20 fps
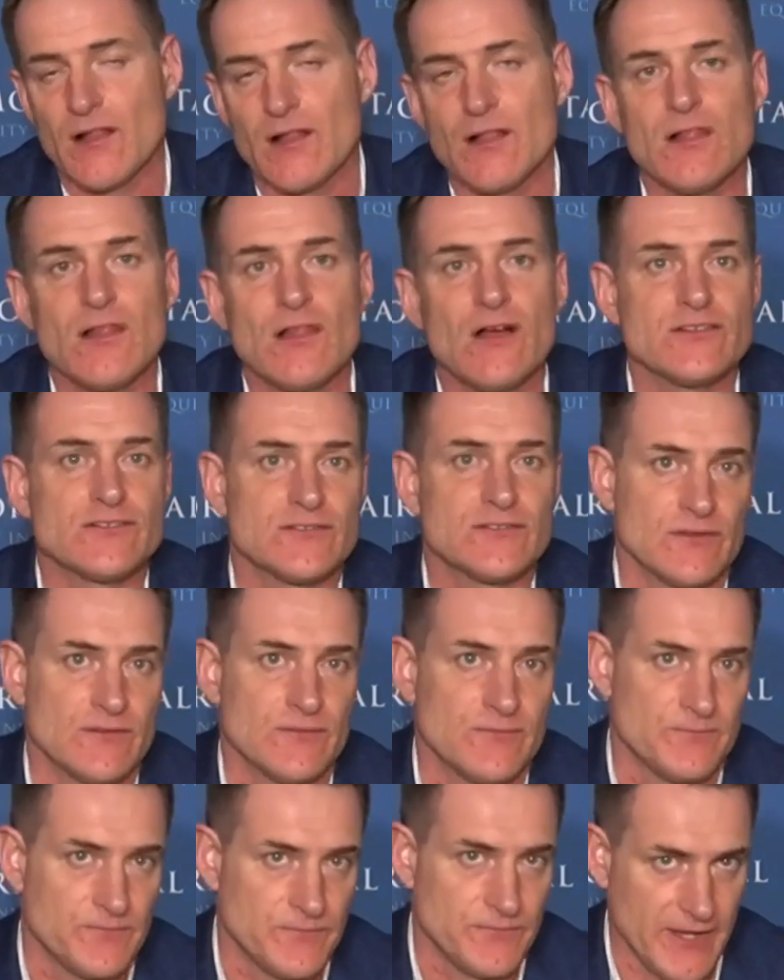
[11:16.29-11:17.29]
Lots
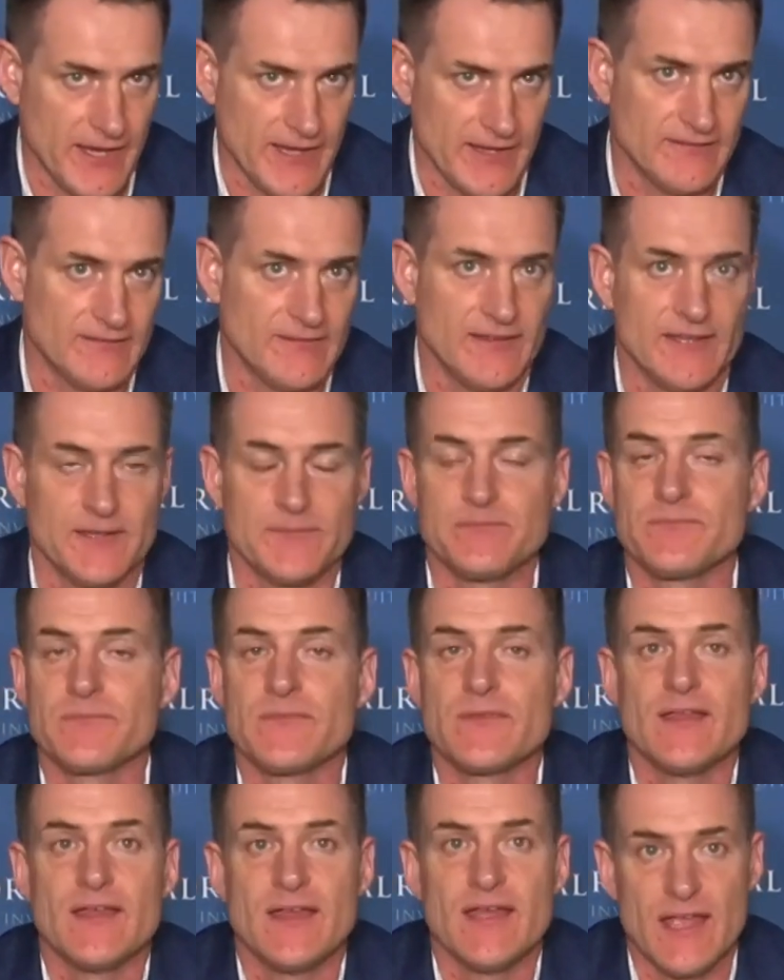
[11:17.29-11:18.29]
of testing
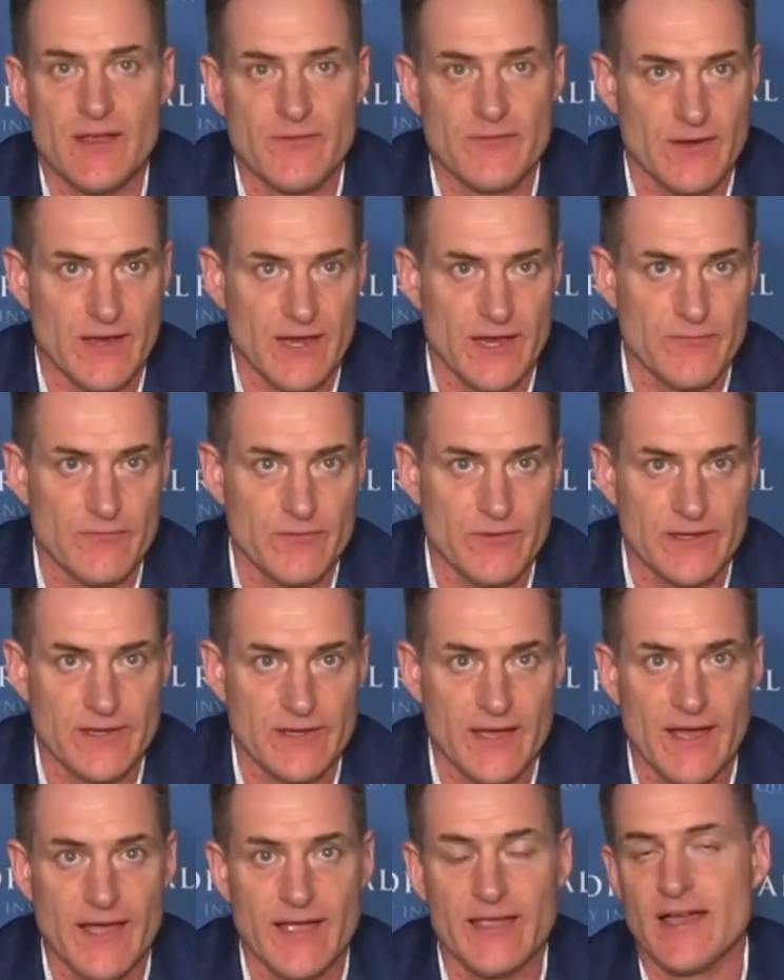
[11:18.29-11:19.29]
every
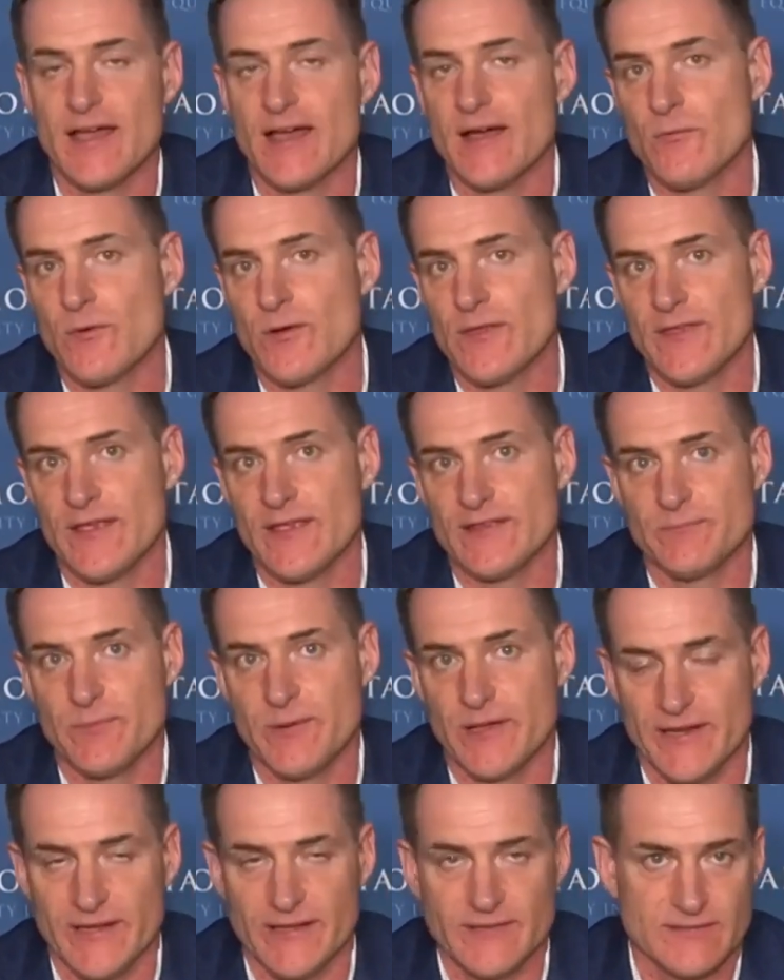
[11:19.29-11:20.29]
day, and when there's
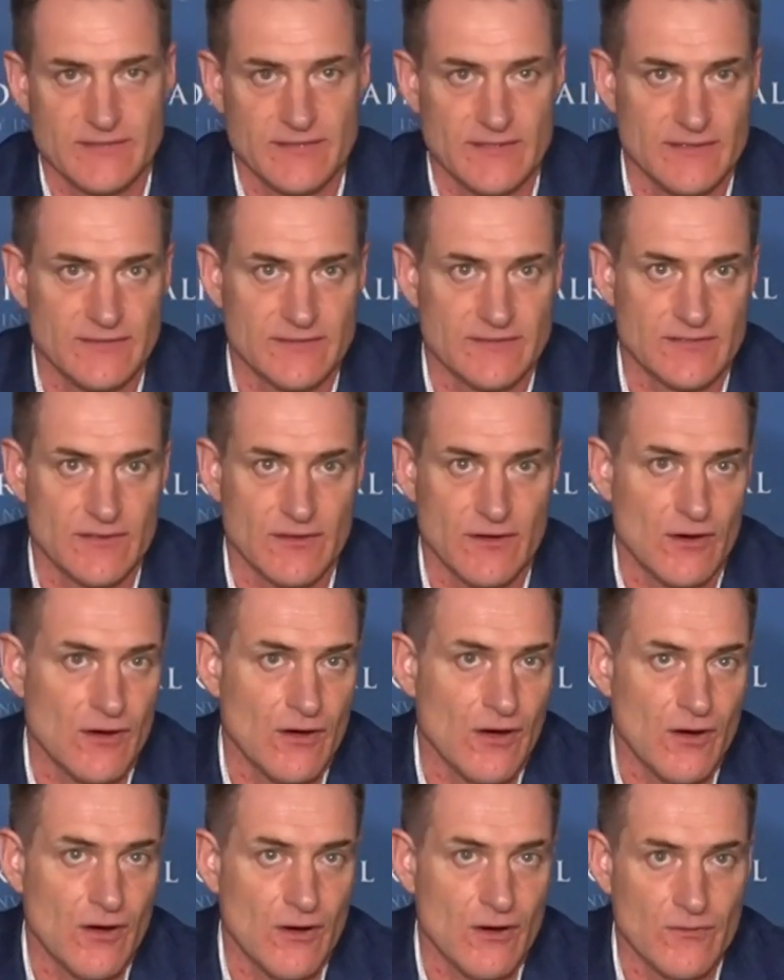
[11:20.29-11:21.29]
been incidents
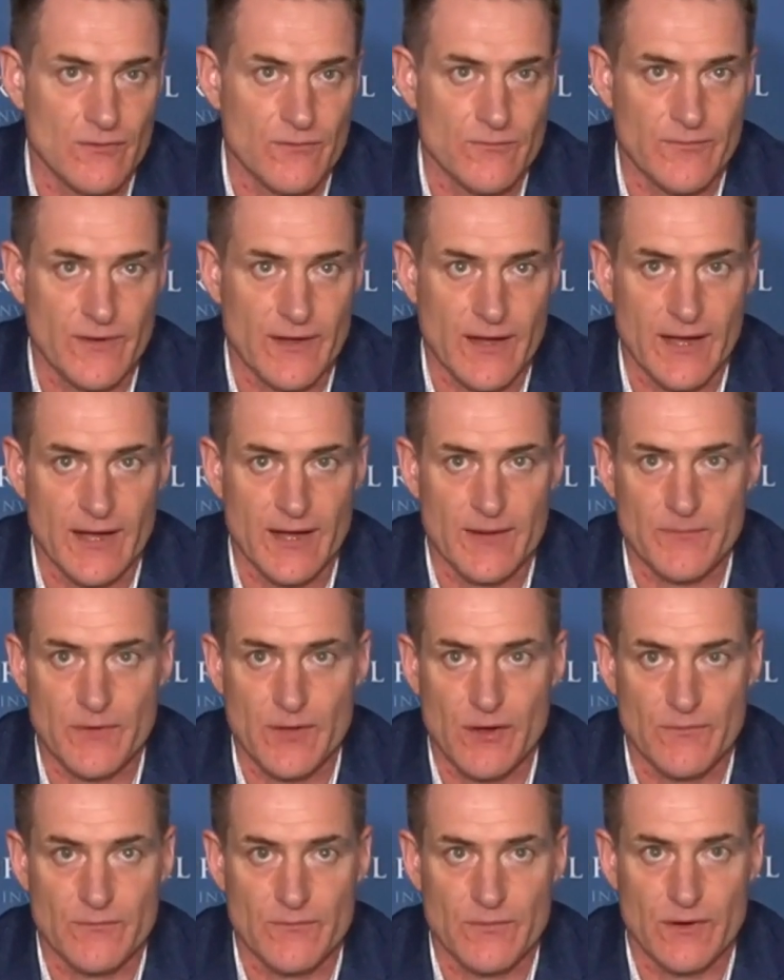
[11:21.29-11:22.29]
of
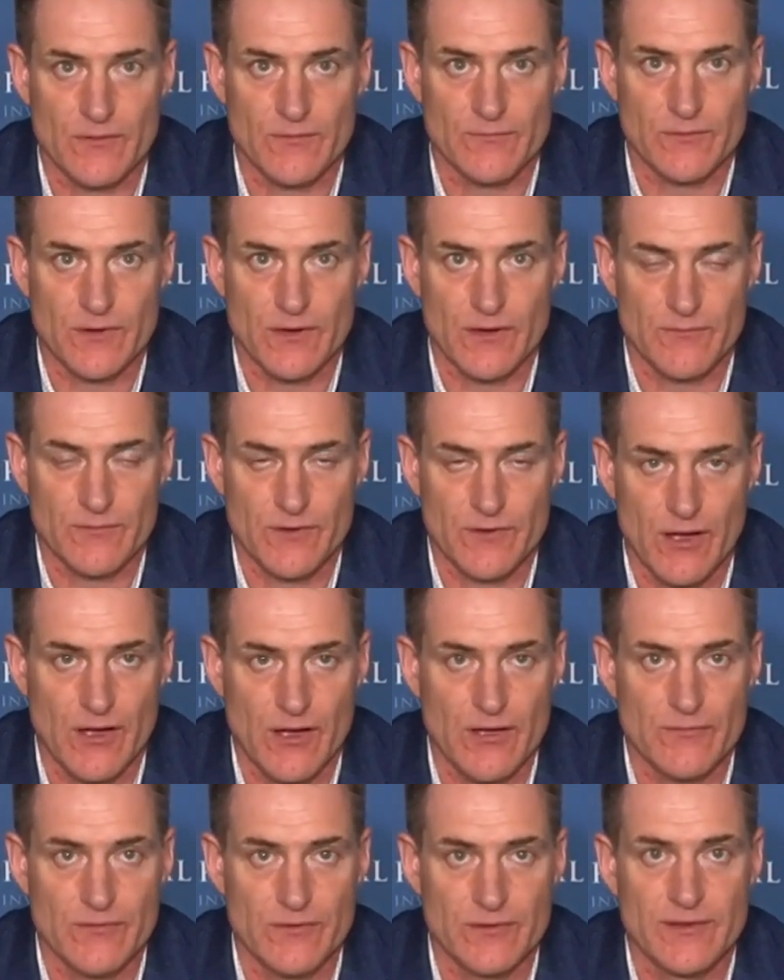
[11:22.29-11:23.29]

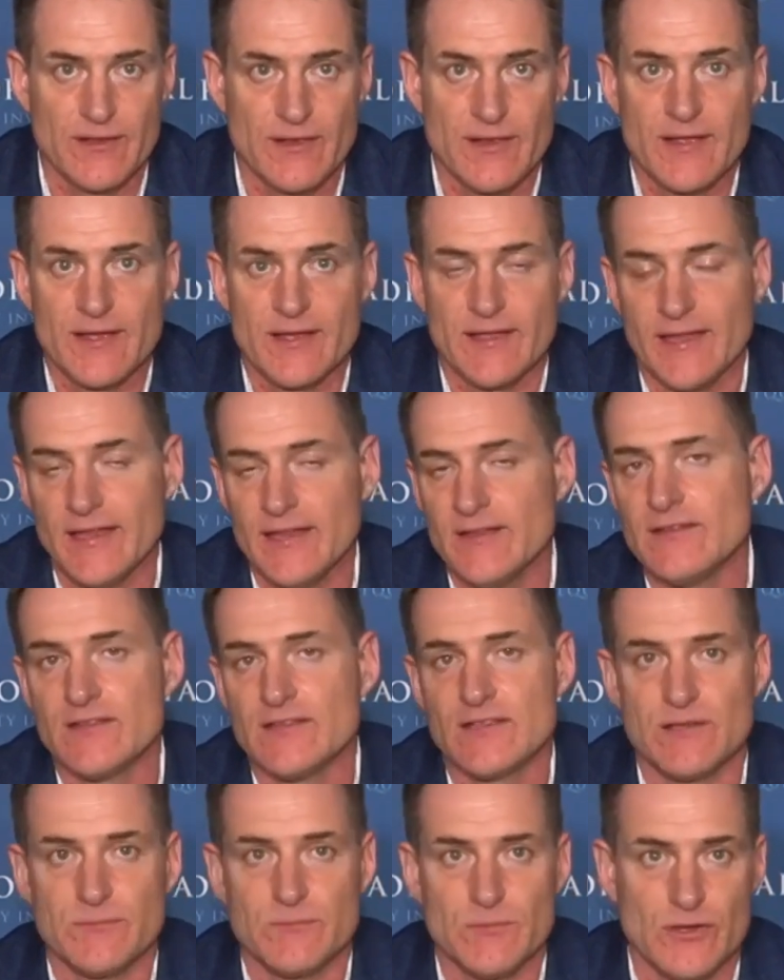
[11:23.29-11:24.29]
COVID in
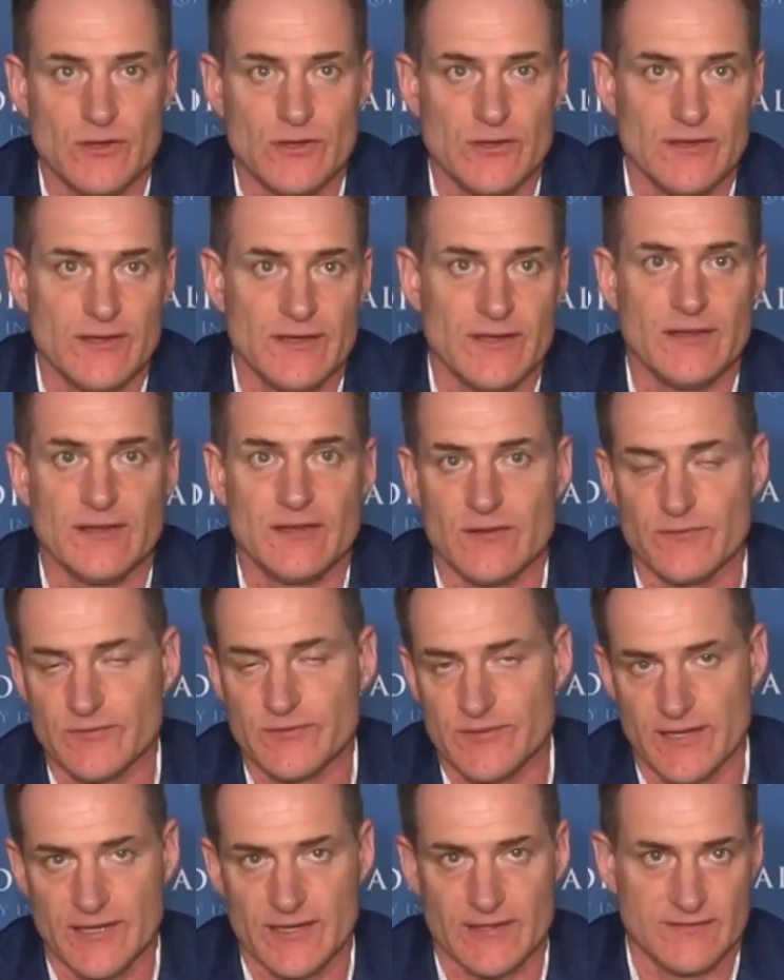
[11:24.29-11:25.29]
the community,
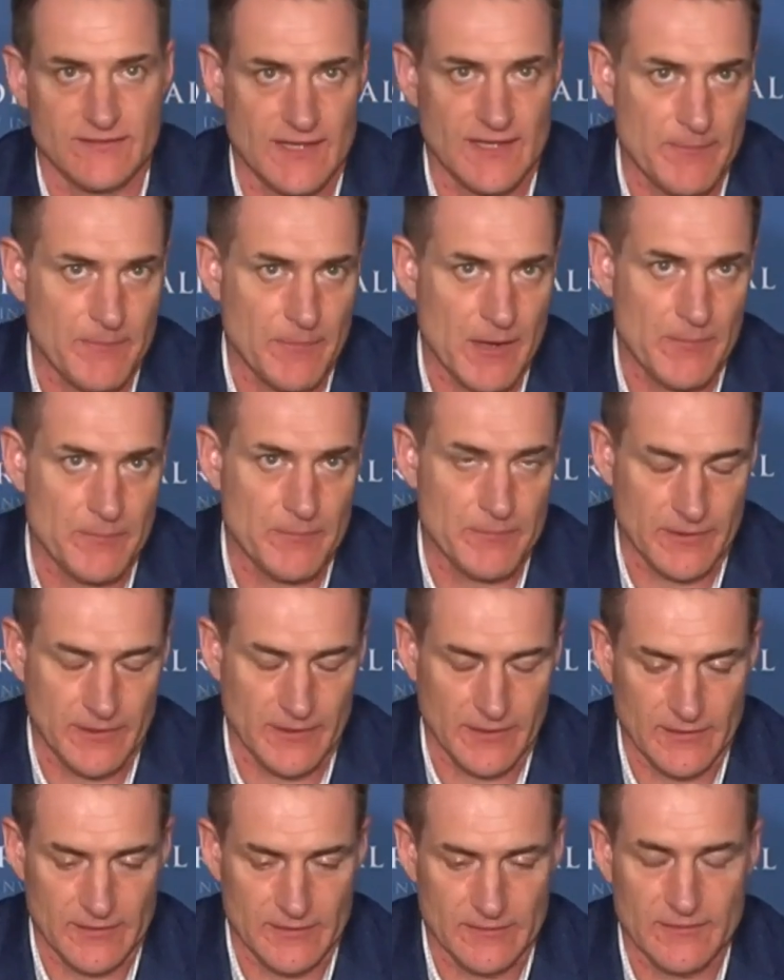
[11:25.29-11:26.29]
you've seen a step up
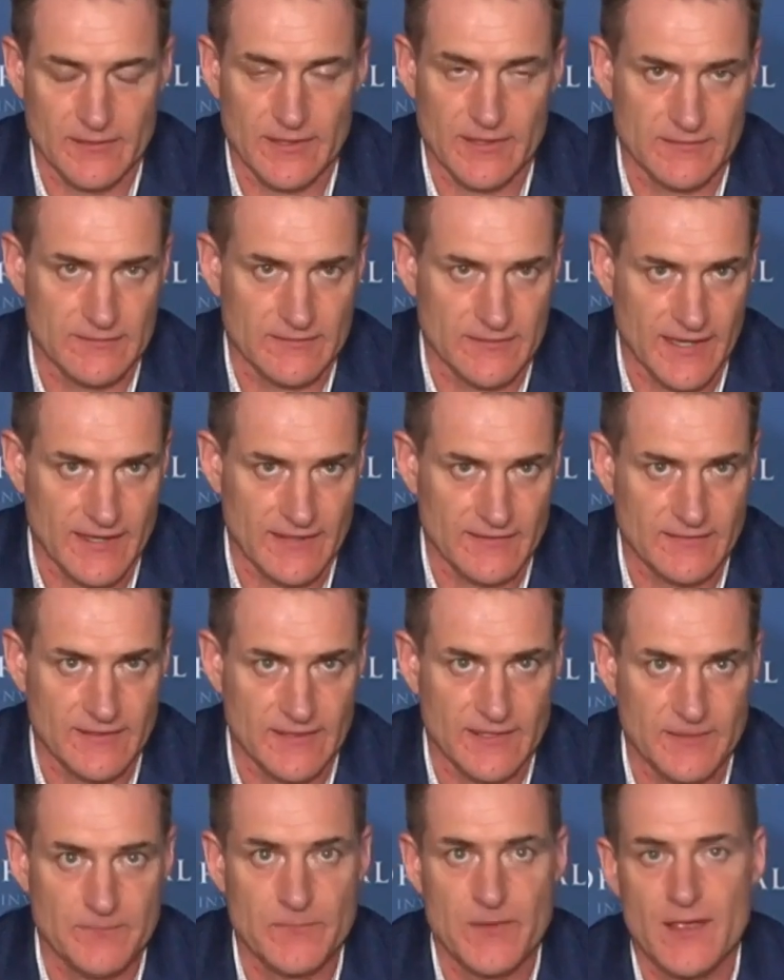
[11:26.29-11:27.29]
in
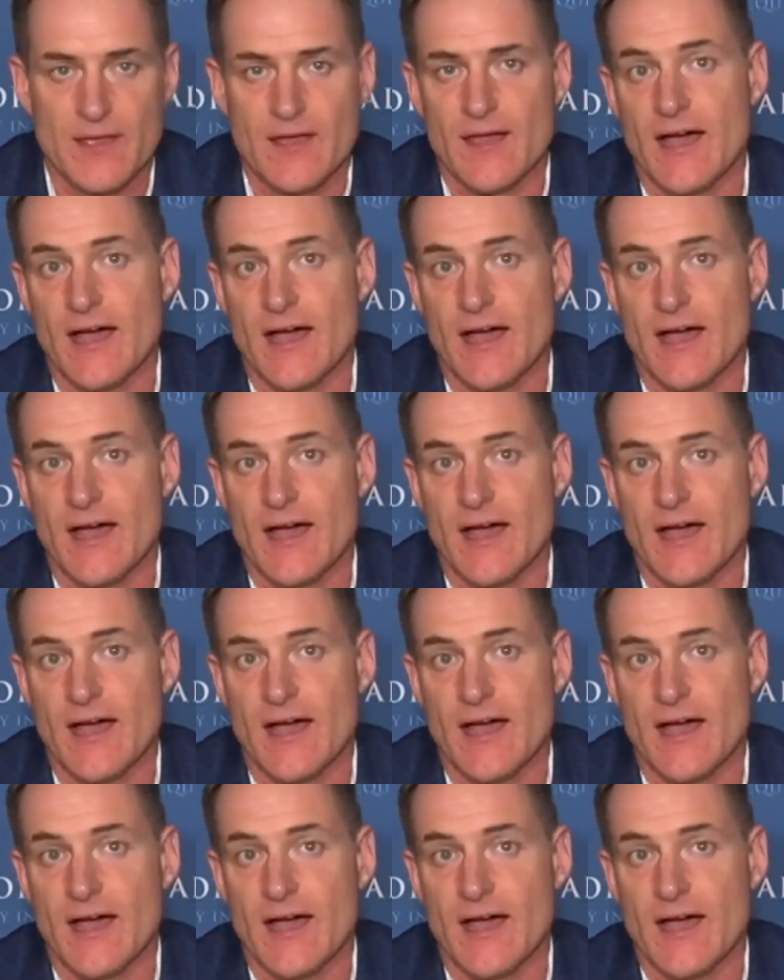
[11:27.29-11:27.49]
testing.